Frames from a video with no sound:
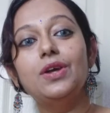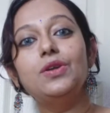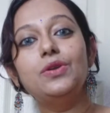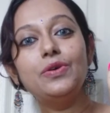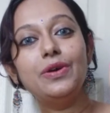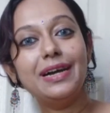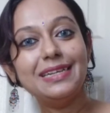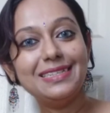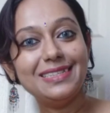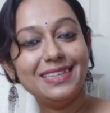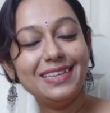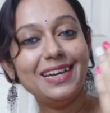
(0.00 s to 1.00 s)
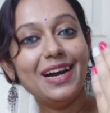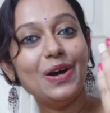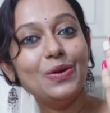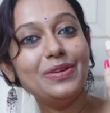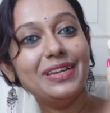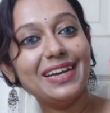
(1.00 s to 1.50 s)
Do you guys see
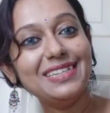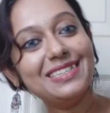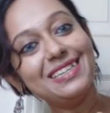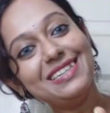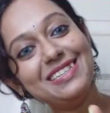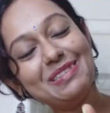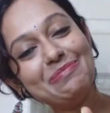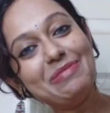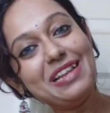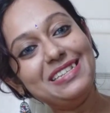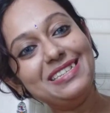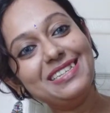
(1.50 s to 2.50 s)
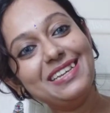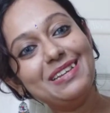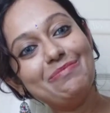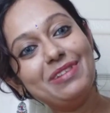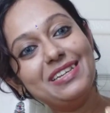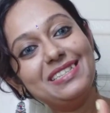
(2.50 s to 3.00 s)
how nicely it's melting
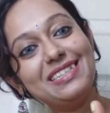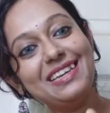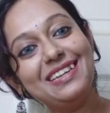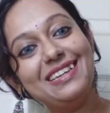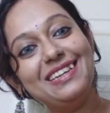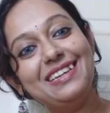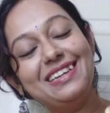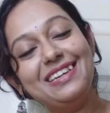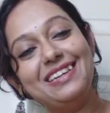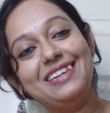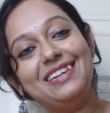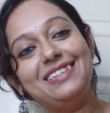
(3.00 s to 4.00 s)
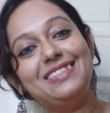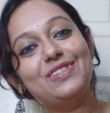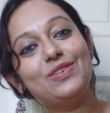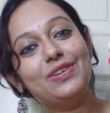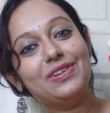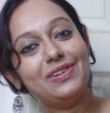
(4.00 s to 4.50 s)
in my skin? It's
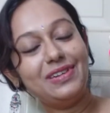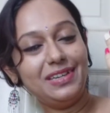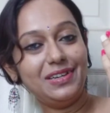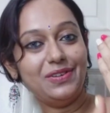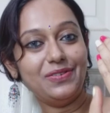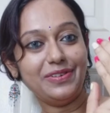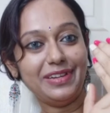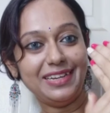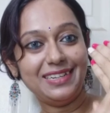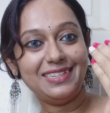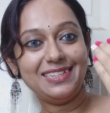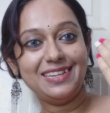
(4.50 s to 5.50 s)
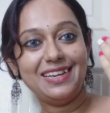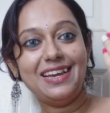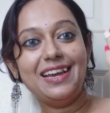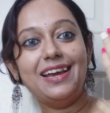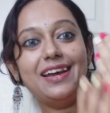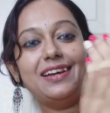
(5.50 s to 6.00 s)
really great.
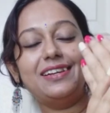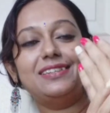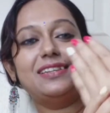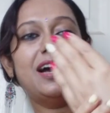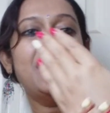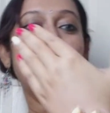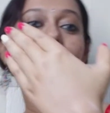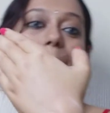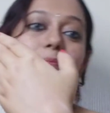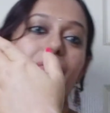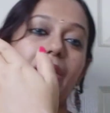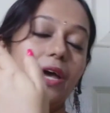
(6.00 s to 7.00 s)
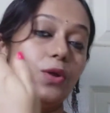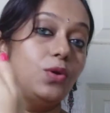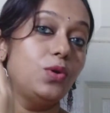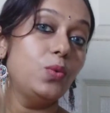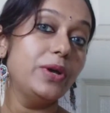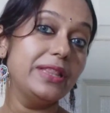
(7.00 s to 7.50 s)
And I don't
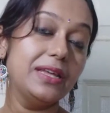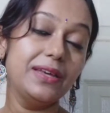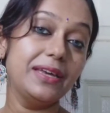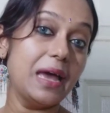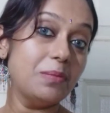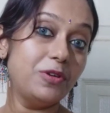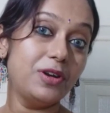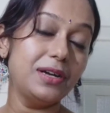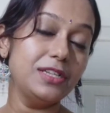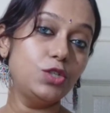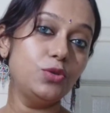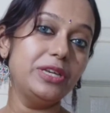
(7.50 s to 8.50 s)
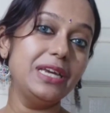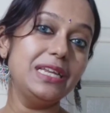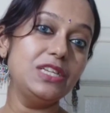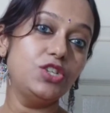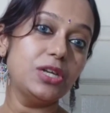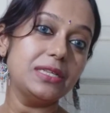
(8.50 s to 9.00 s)
know whether the camera is doing
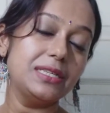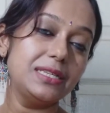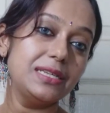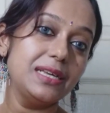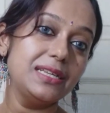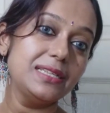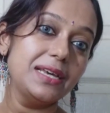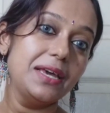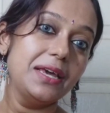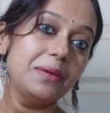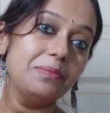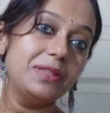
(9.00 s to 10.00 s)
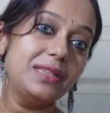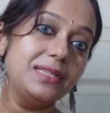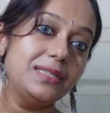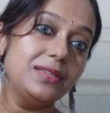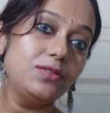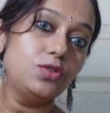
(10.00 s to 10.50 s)
any justice, but
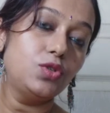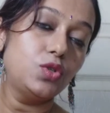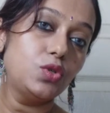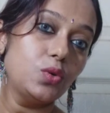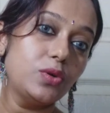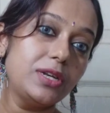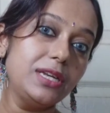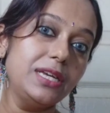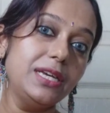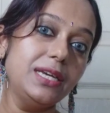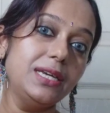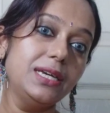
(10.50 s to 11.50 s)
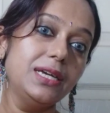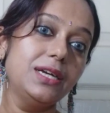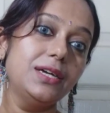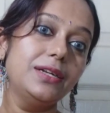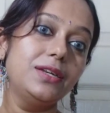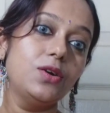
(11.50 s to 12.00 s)
this is totally
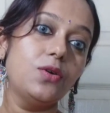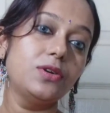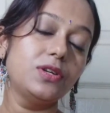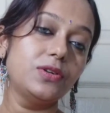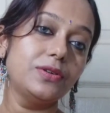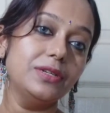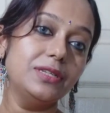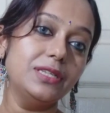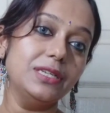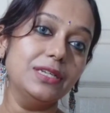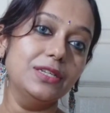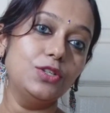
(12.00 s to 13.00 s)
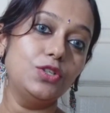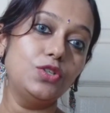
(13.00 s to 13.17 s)
non-greasy.